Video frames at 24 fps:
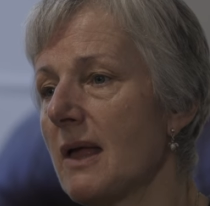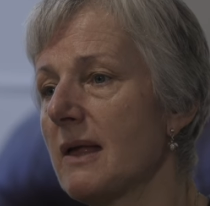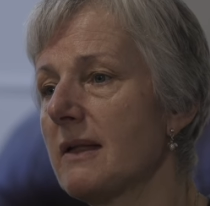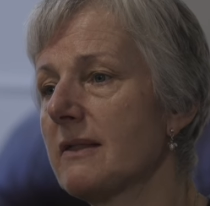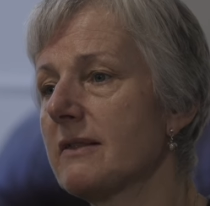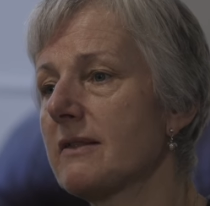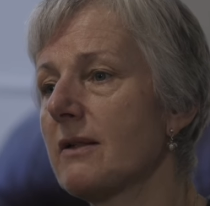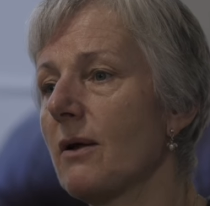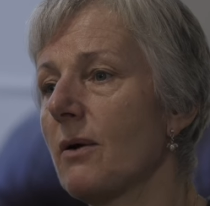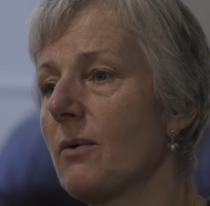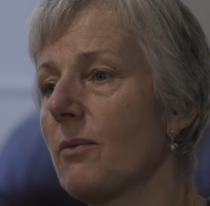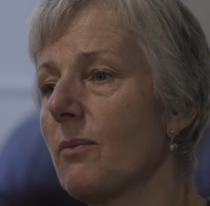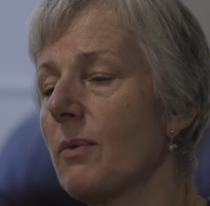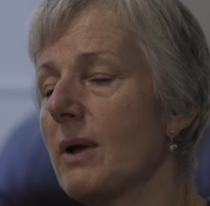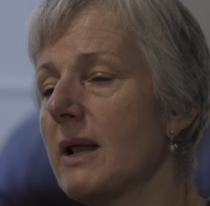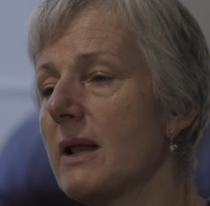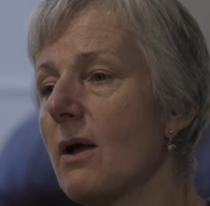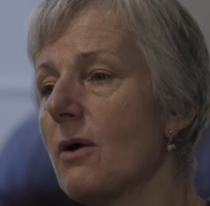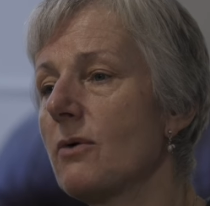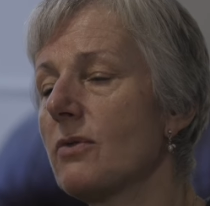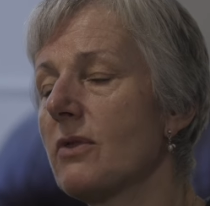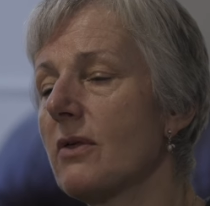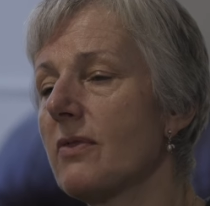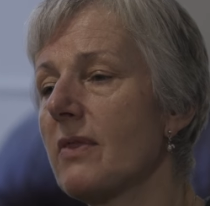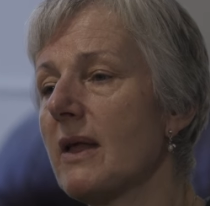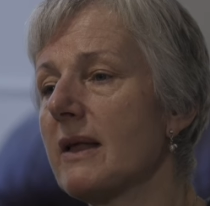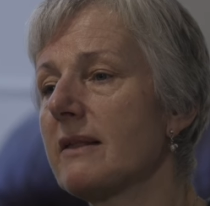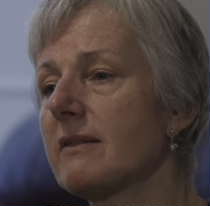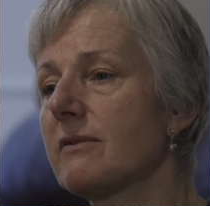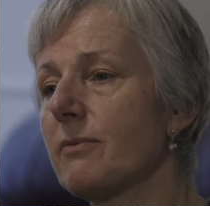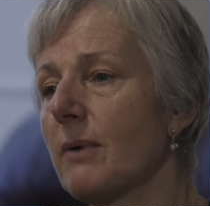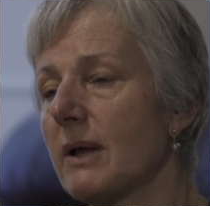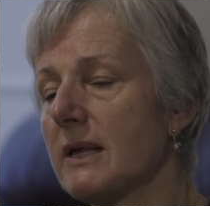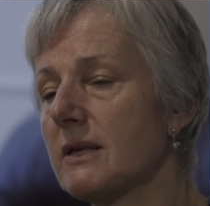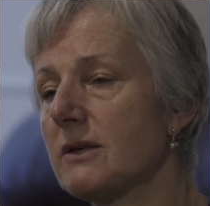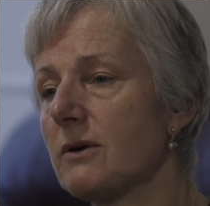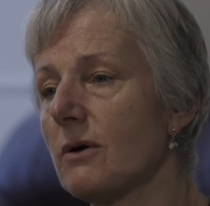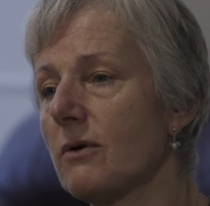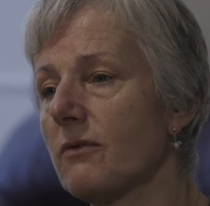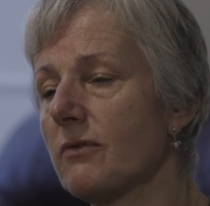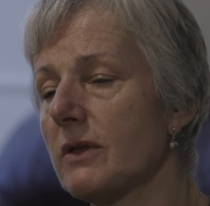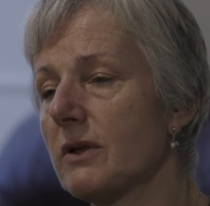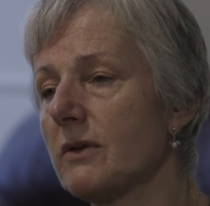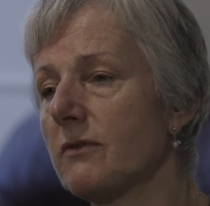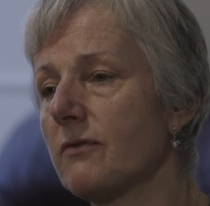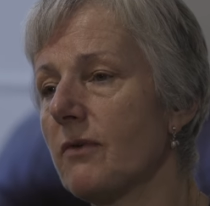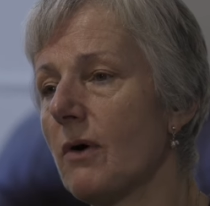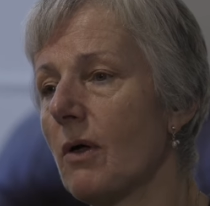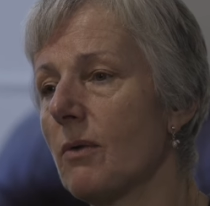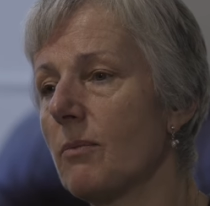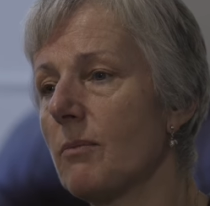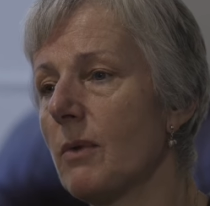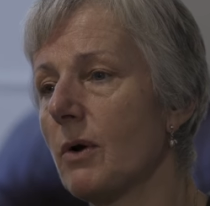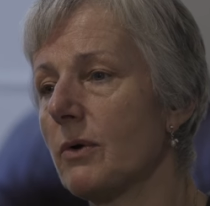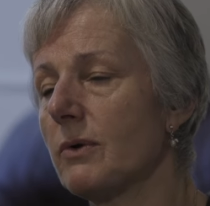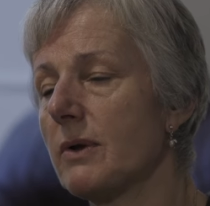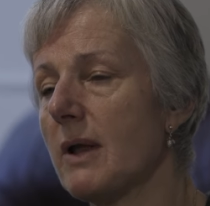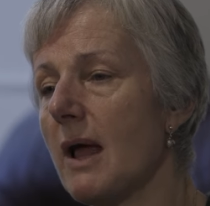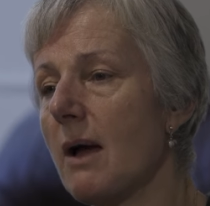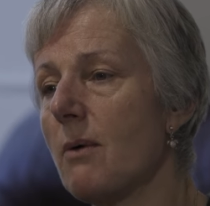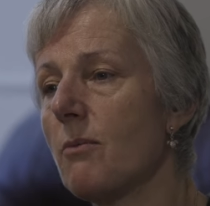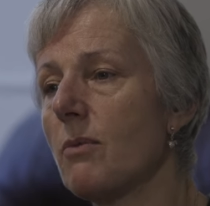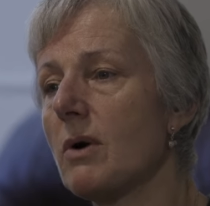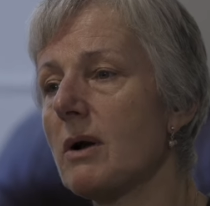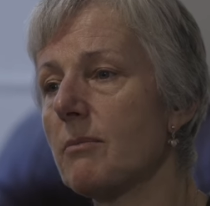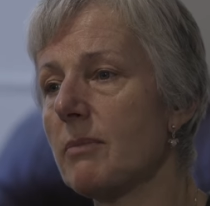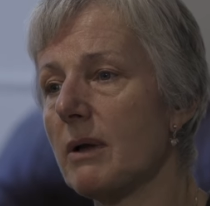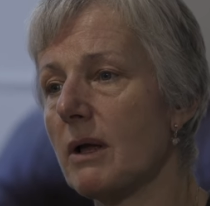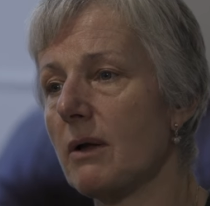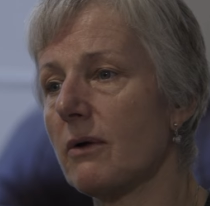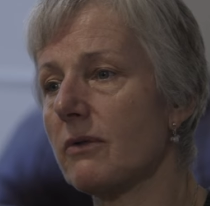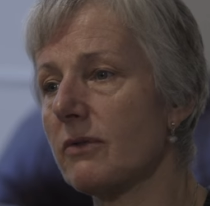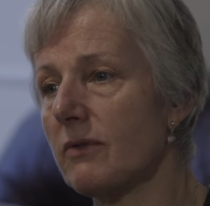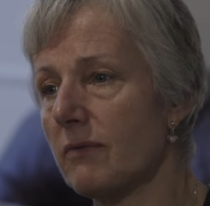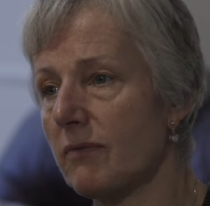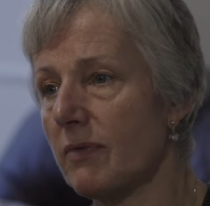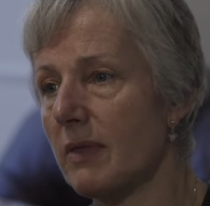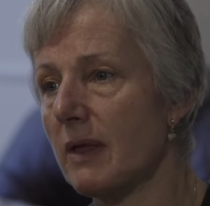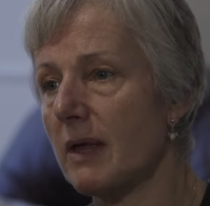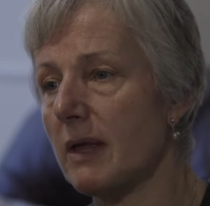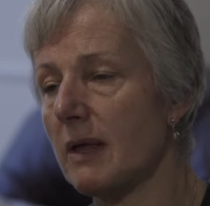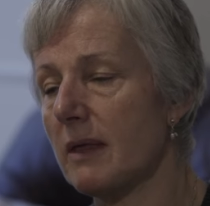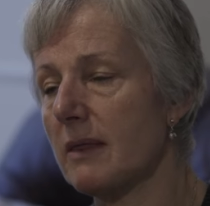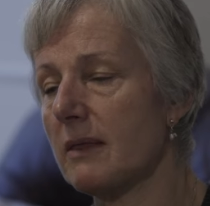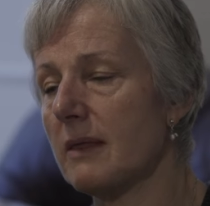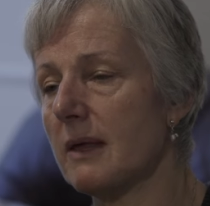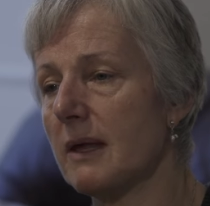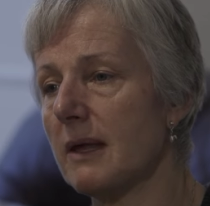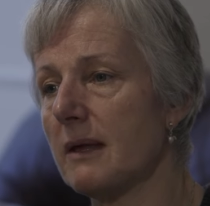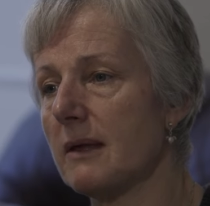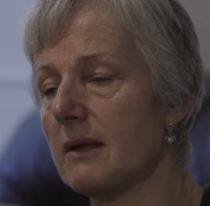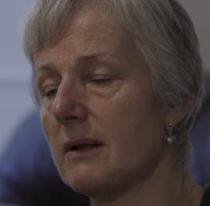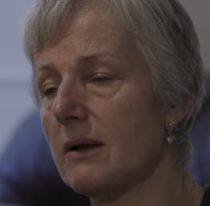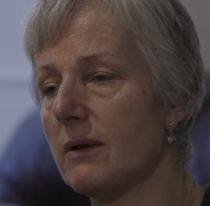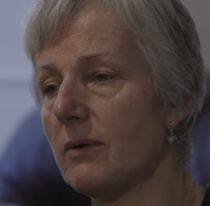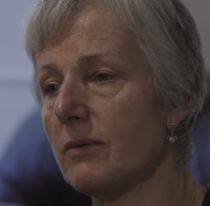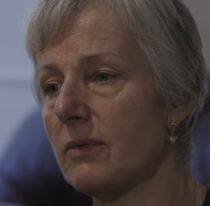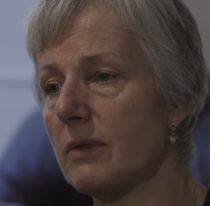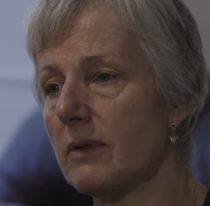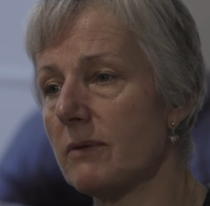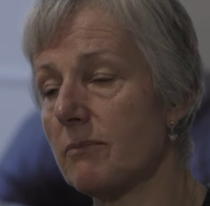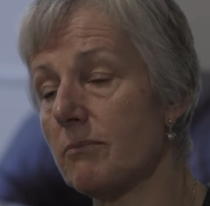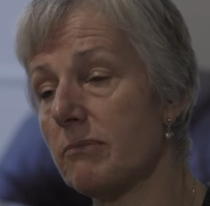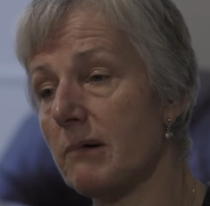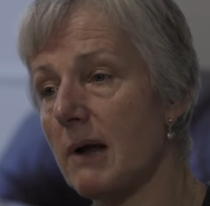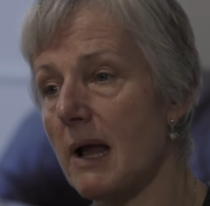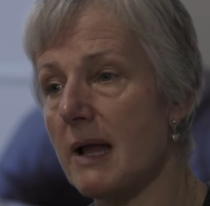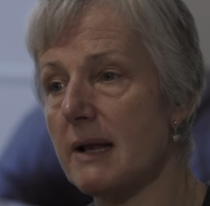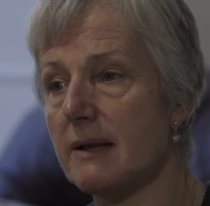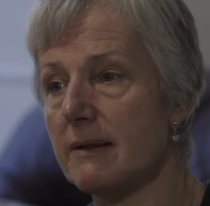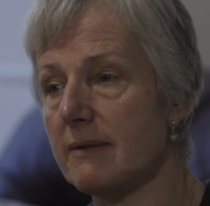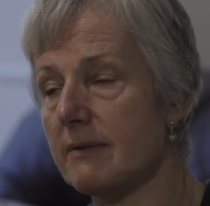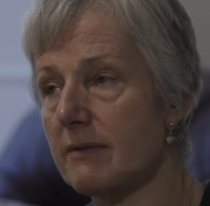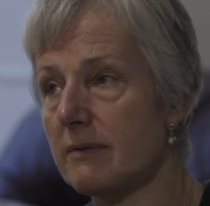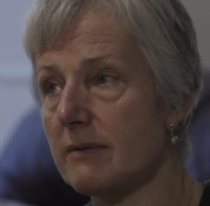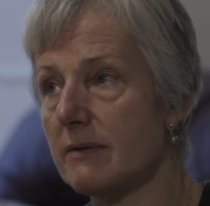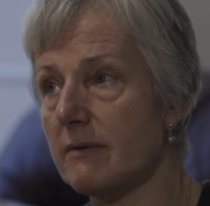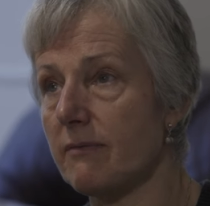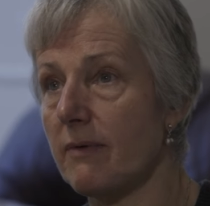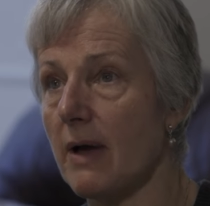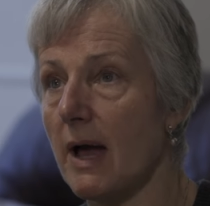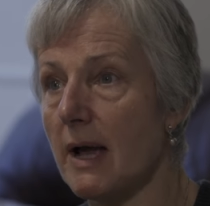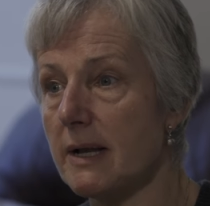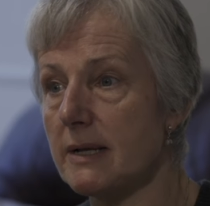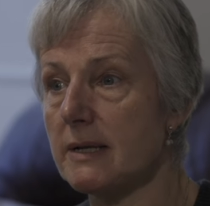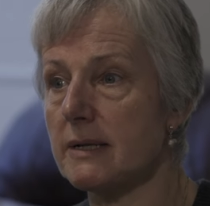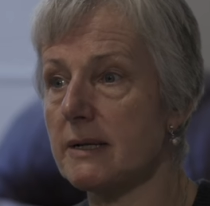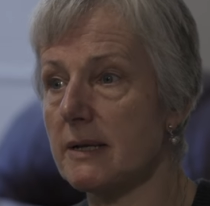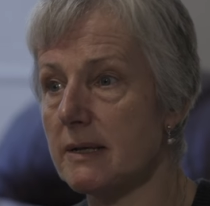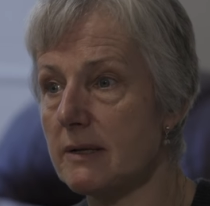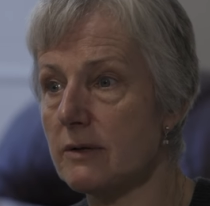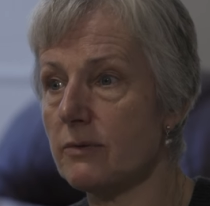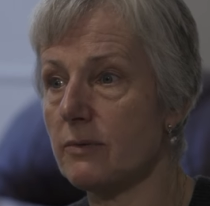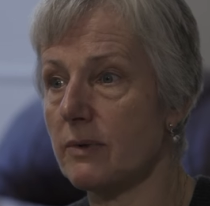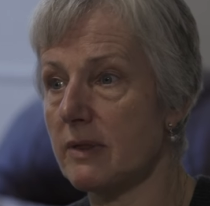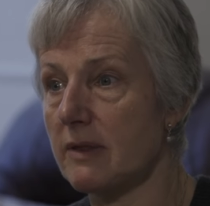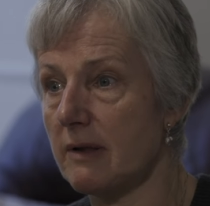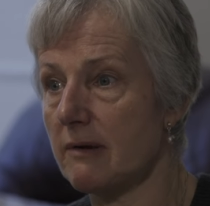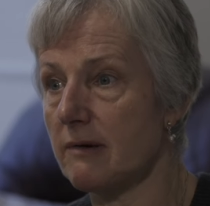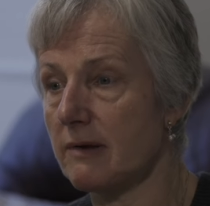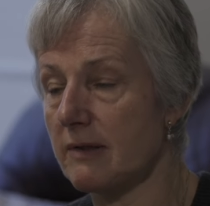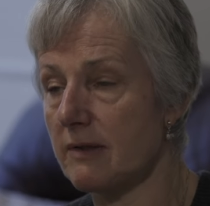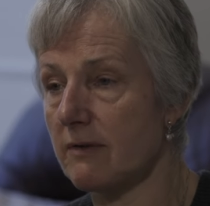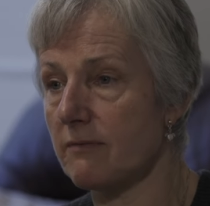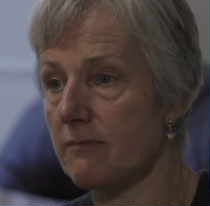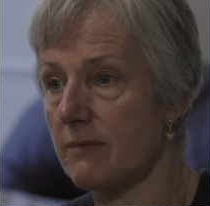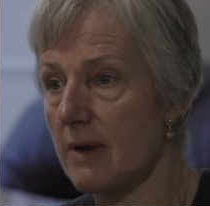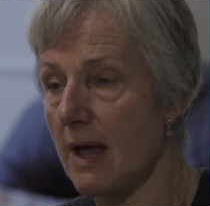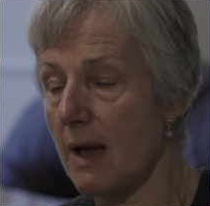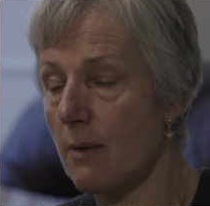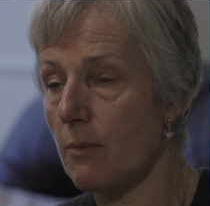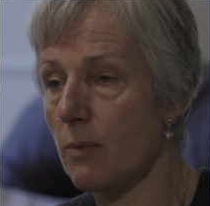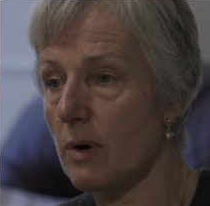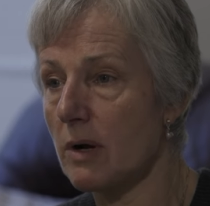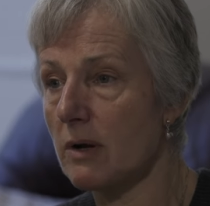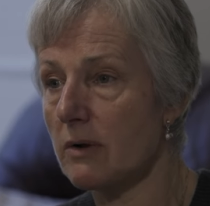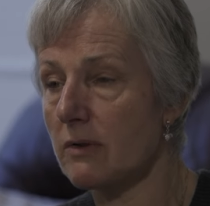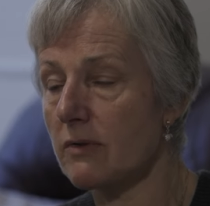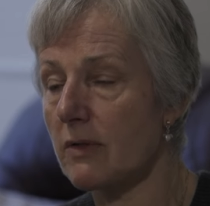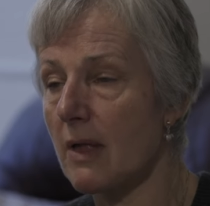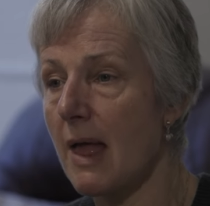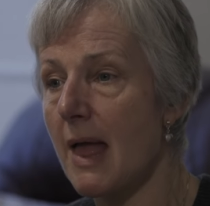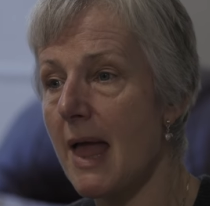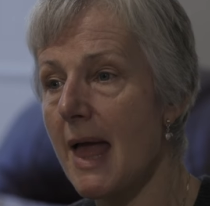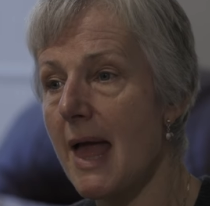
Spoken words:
So we know that they switch off the default mode network because of the brain is divided into a series of networks.